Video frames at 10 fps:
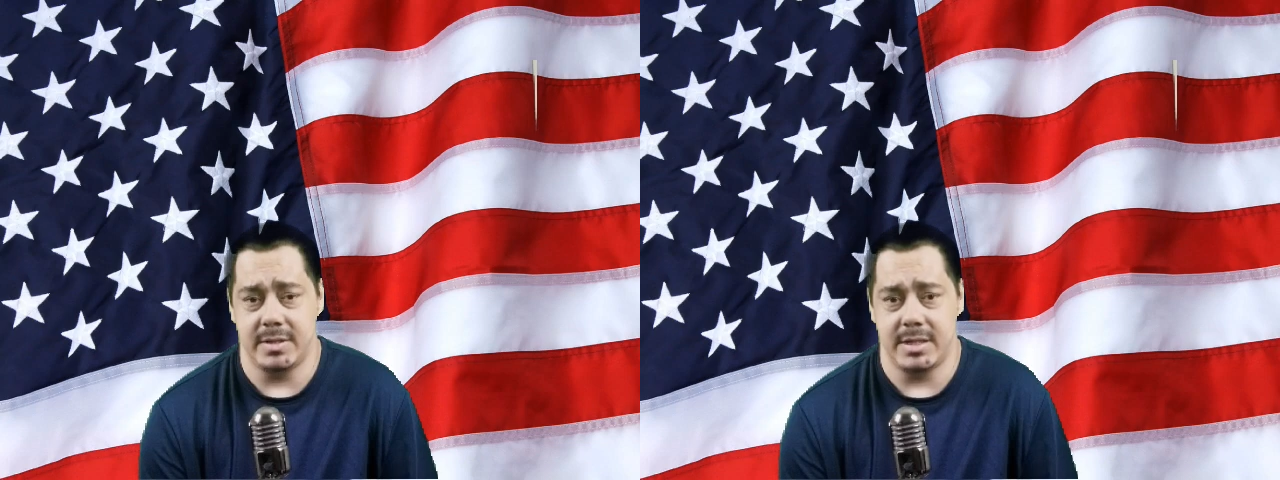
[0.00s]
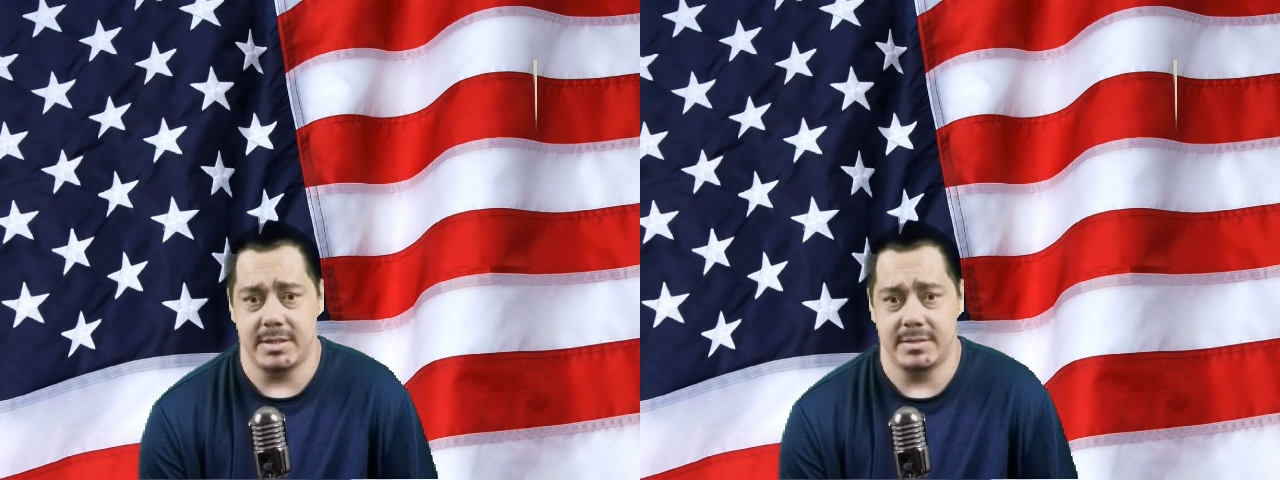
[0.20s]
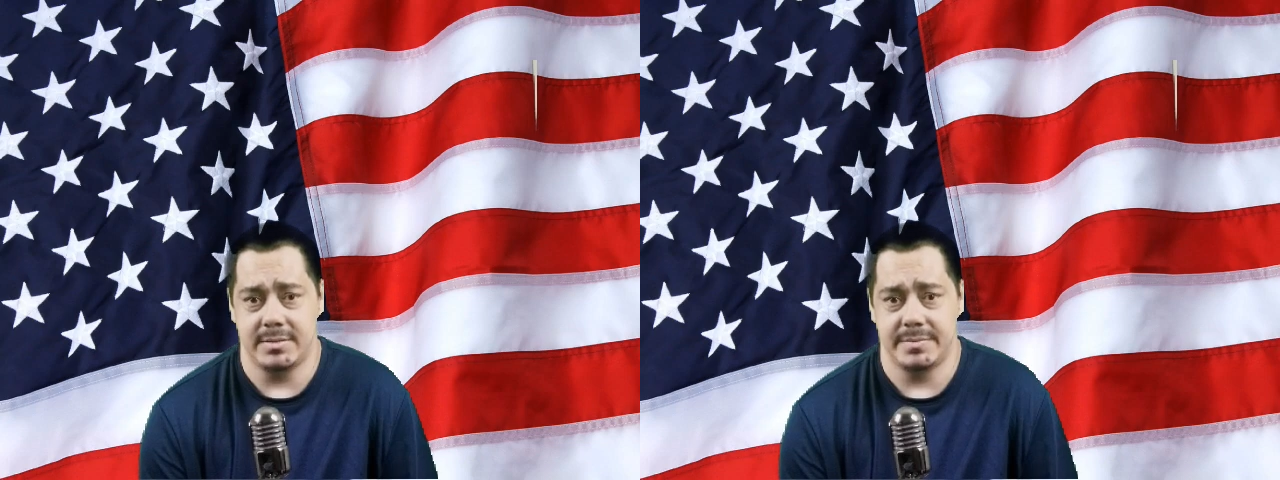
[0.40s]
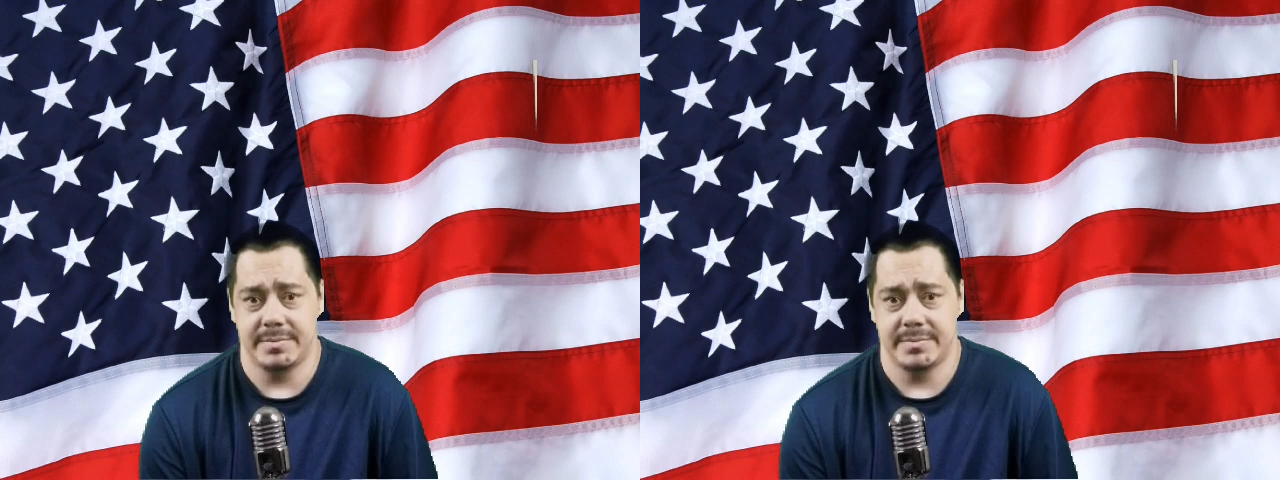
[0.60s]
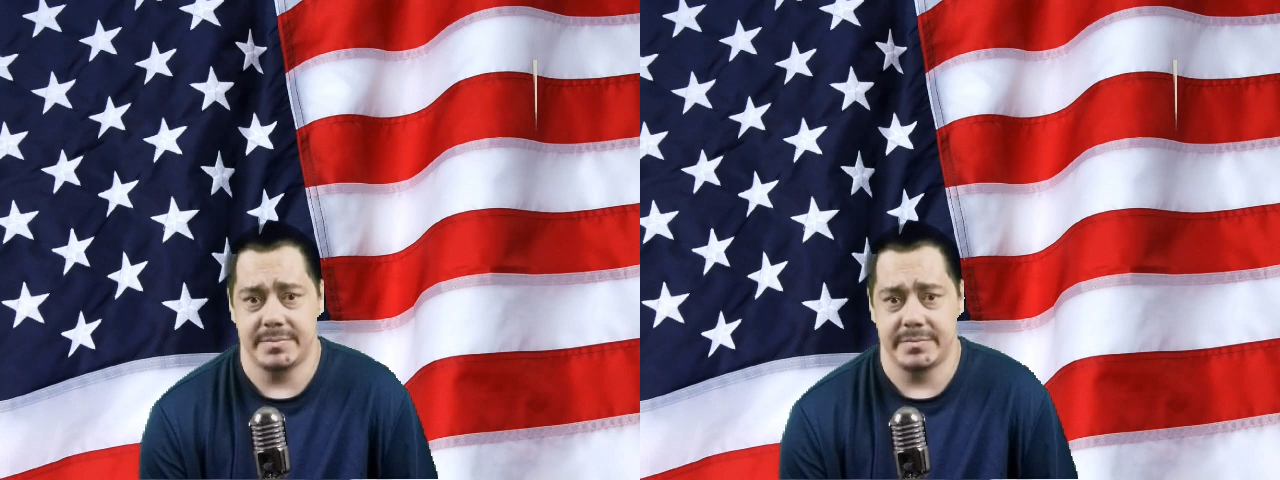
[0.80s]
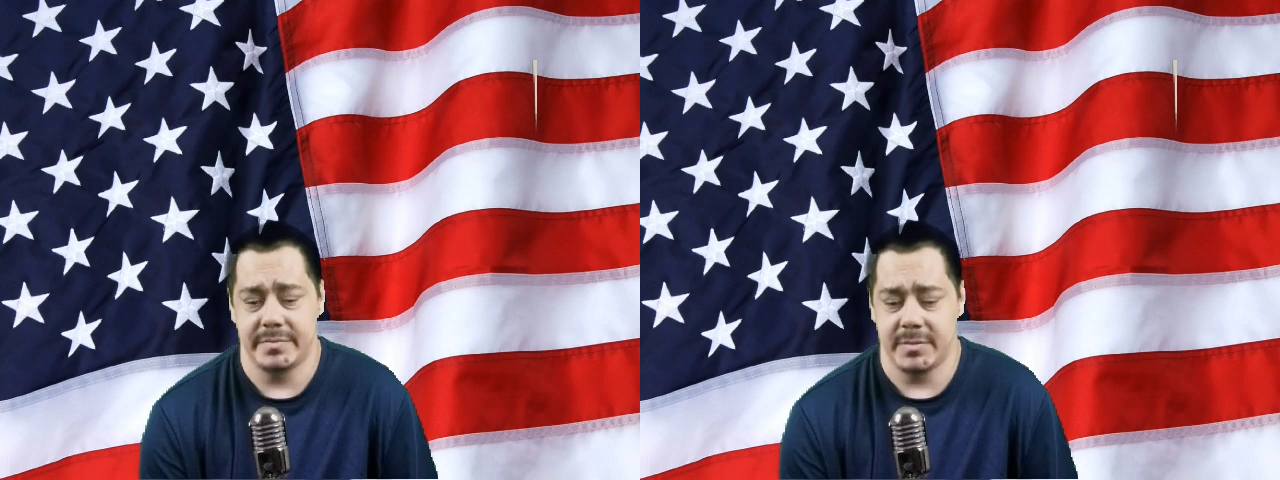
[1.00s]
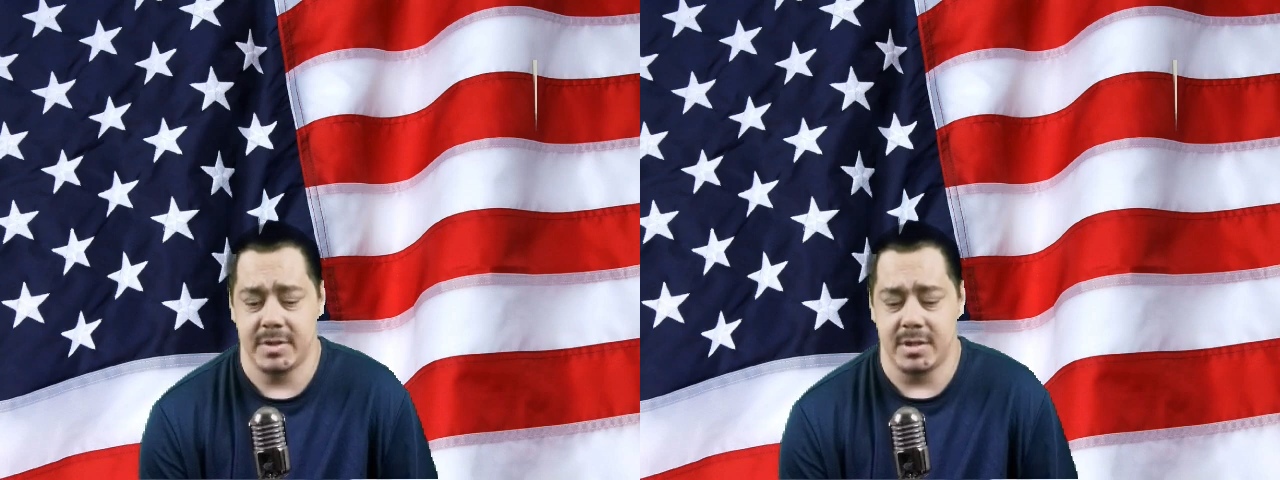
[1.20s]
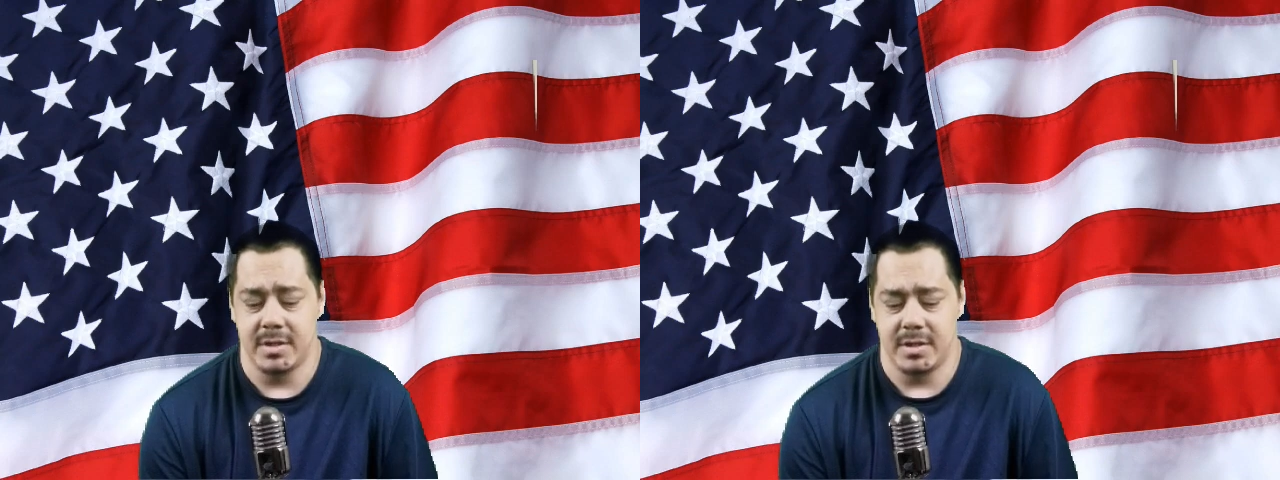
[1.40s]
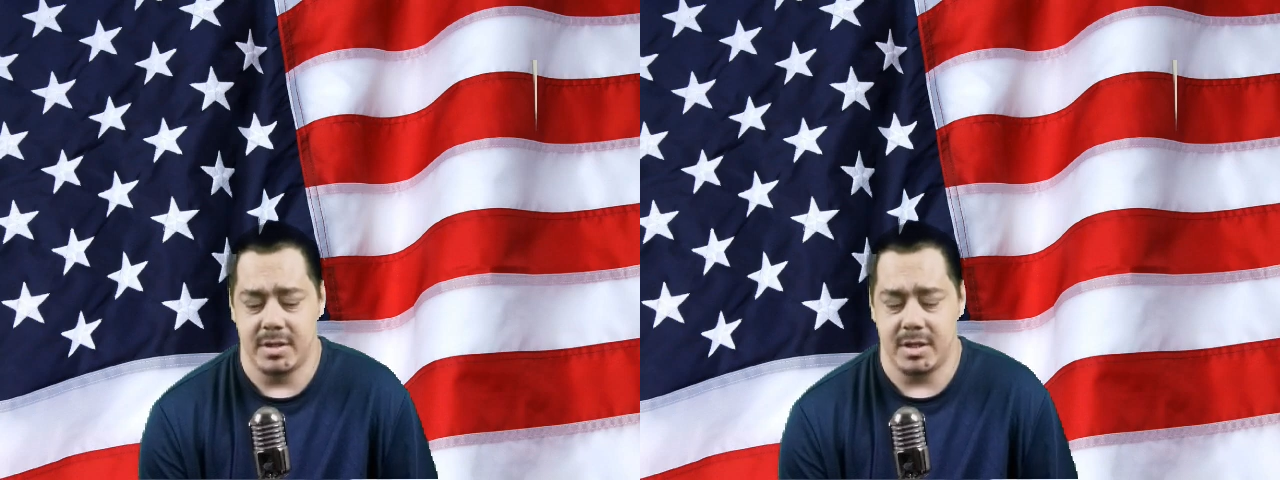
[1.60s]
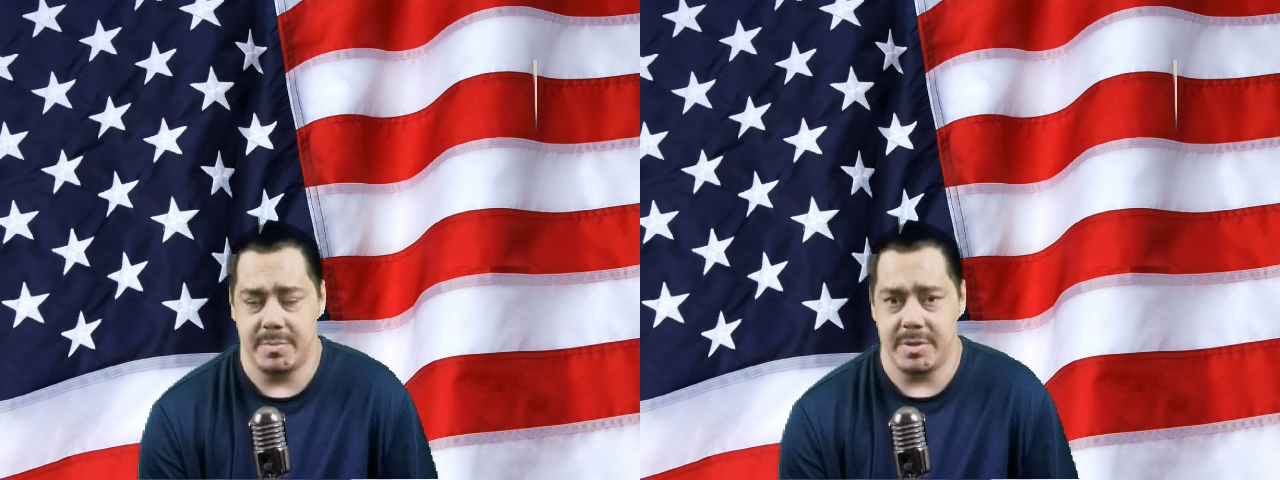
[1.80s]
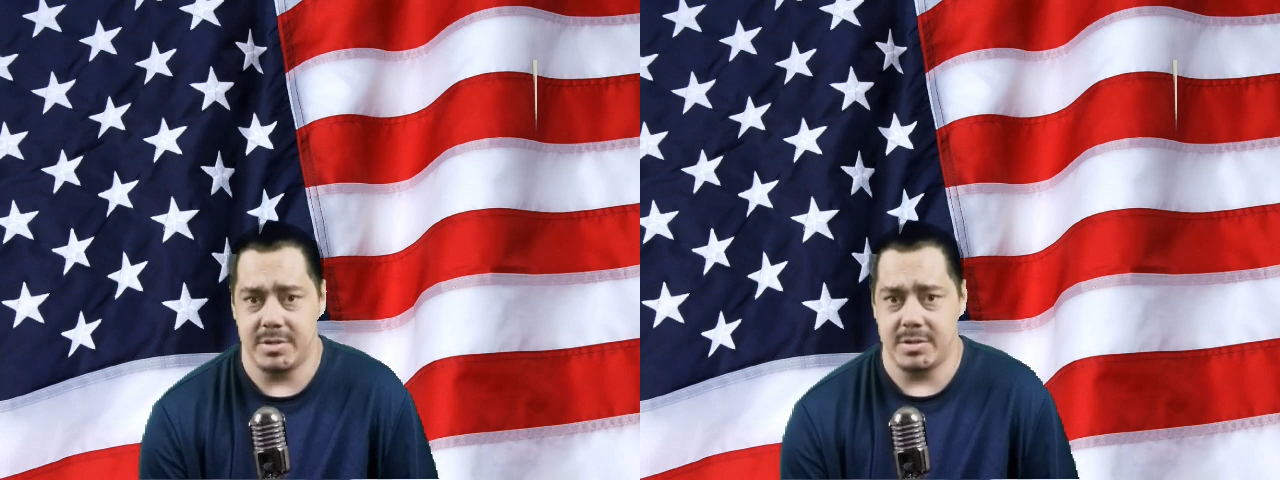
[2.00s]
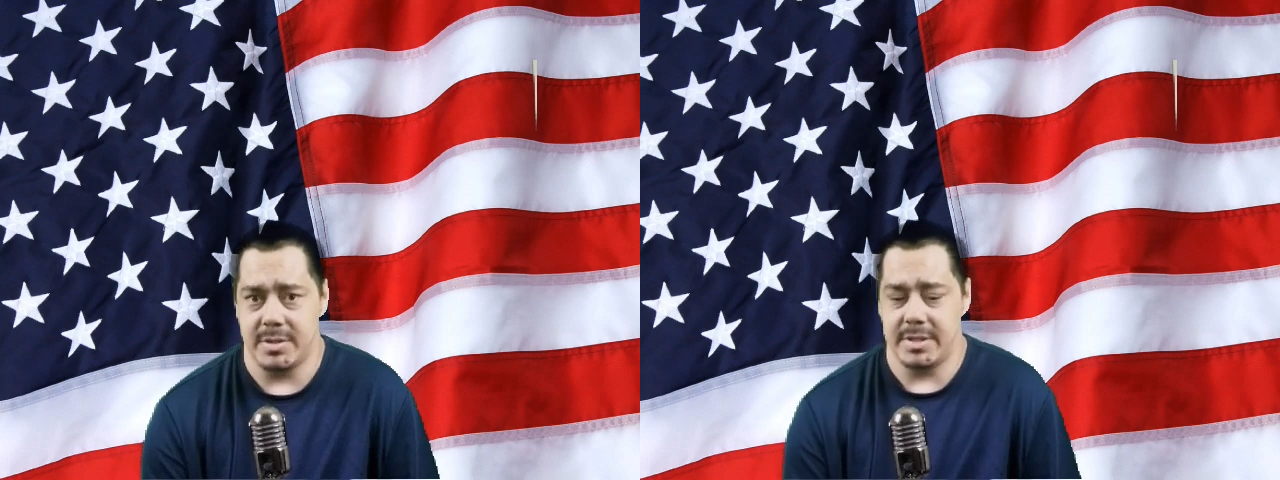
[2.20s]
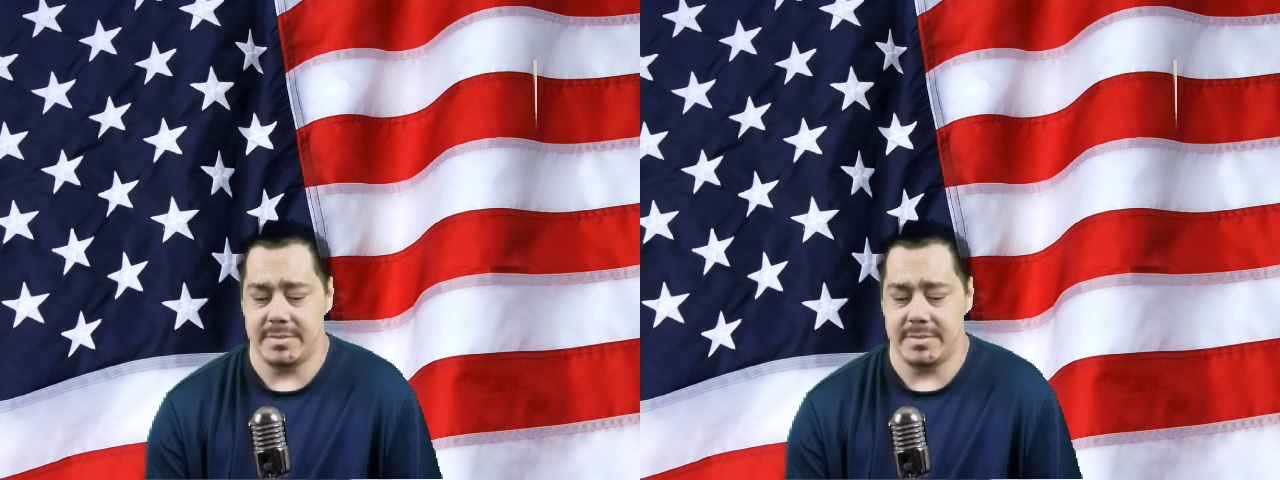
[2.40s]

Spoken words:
guys. Hope you enjoy it.